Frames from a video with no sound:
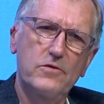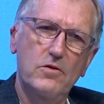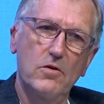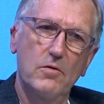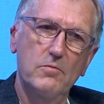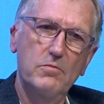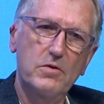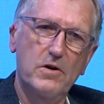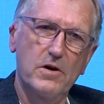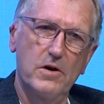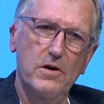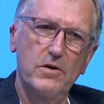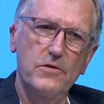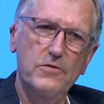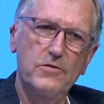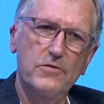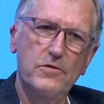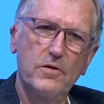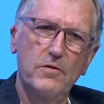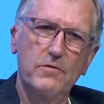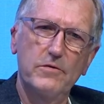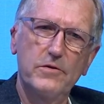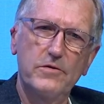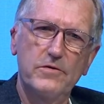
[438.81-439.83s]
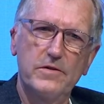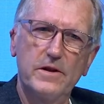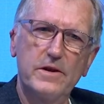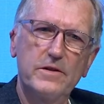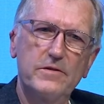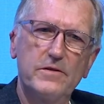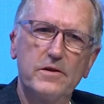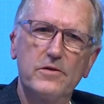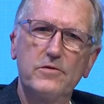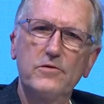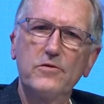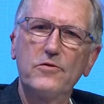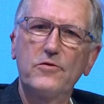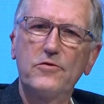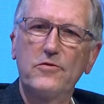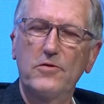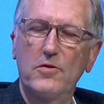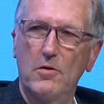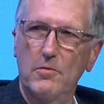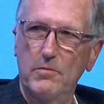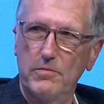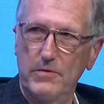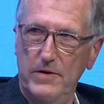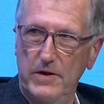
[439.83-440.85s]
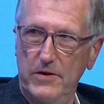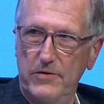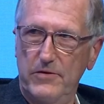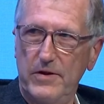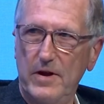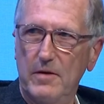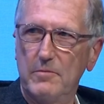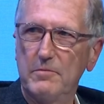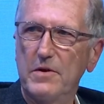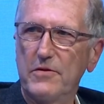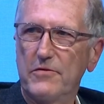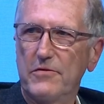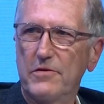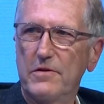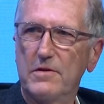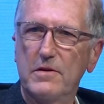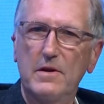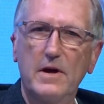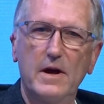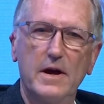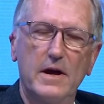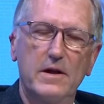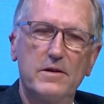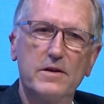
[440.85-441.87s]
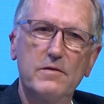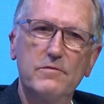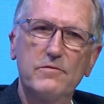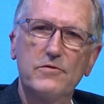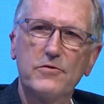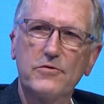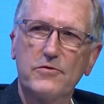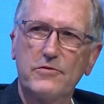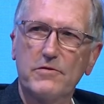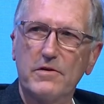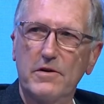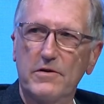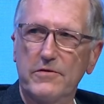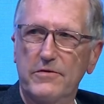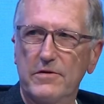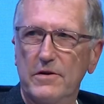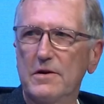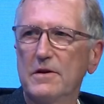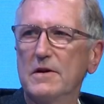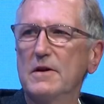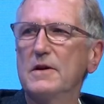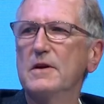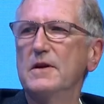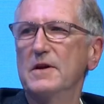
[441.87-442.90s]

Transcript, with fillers: Comcast obviously didn't stop its ambition at infrastructure.